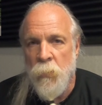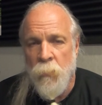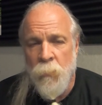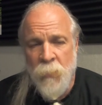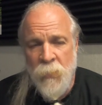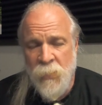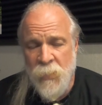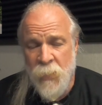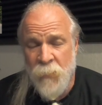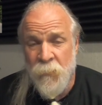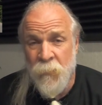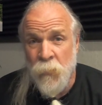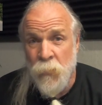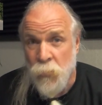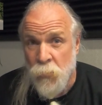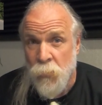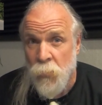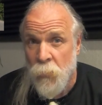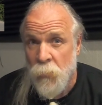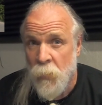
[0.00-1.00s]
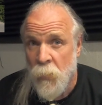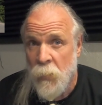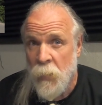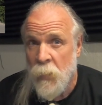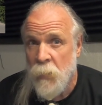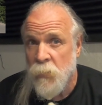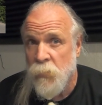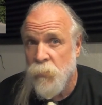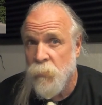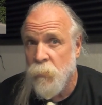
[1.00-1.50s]
And we said, for sure they'll
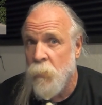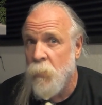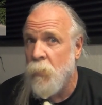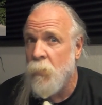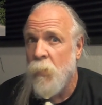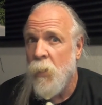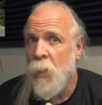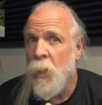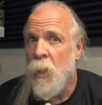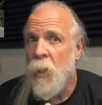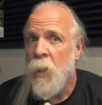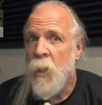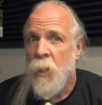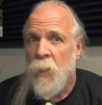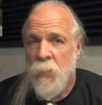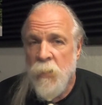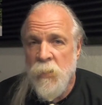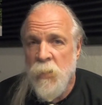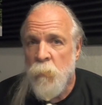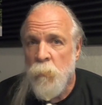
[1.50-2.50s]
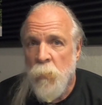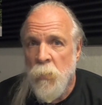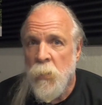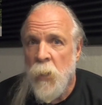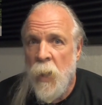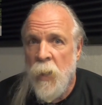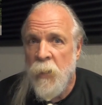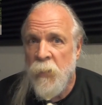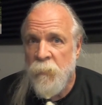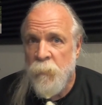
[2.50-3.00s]
let us through? They said, well,
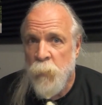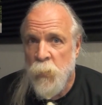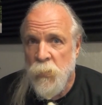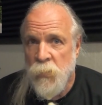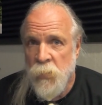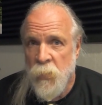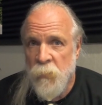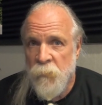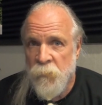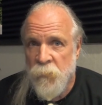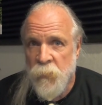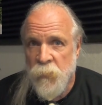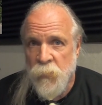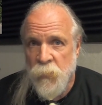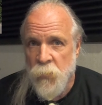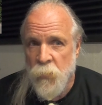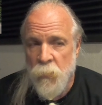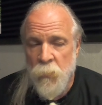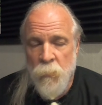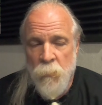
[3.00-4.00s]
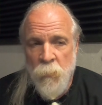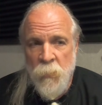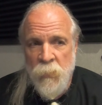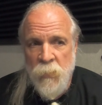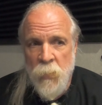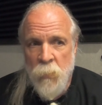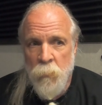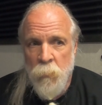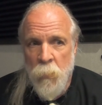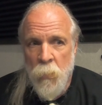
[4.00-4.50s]
90% for sure. And we
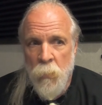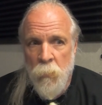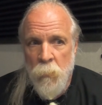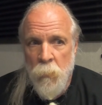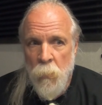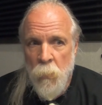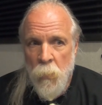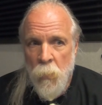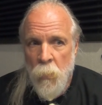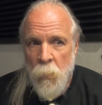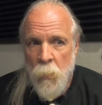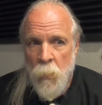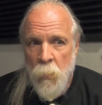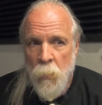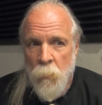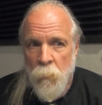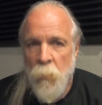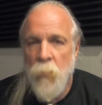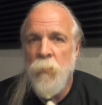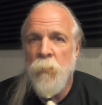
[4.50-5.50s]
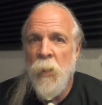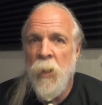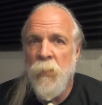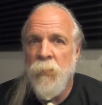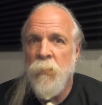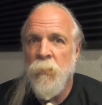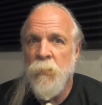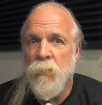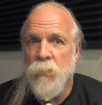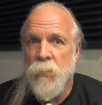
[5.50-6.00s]
said, well, we'd
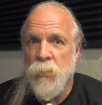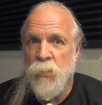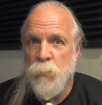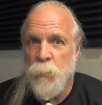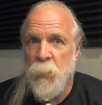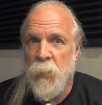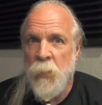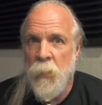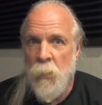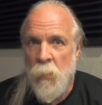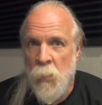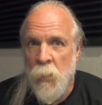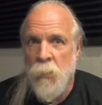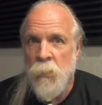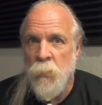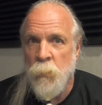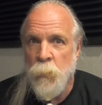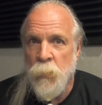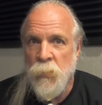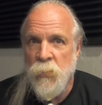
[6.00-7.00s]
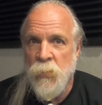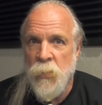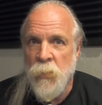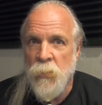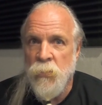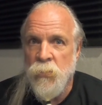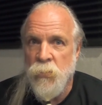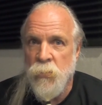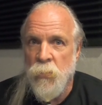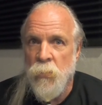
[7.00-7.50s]
rather just be 100%
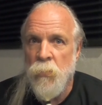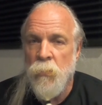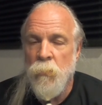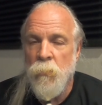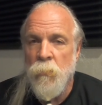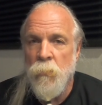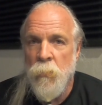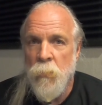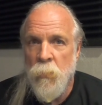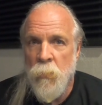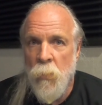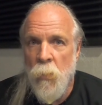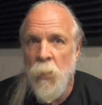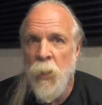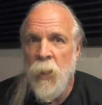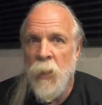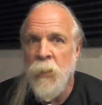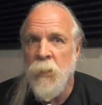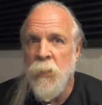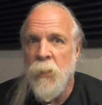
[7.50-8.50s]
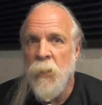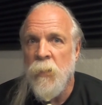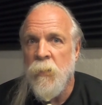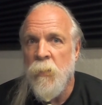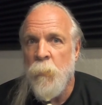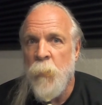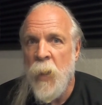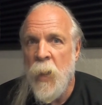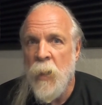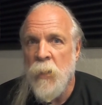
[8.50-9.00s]
sure and go ahead and get the
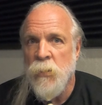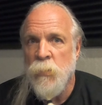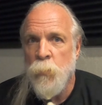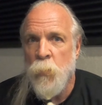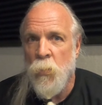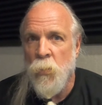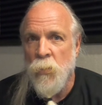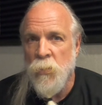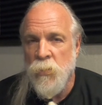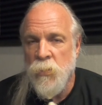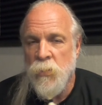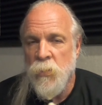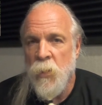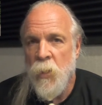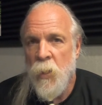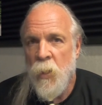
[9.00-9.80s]
passports.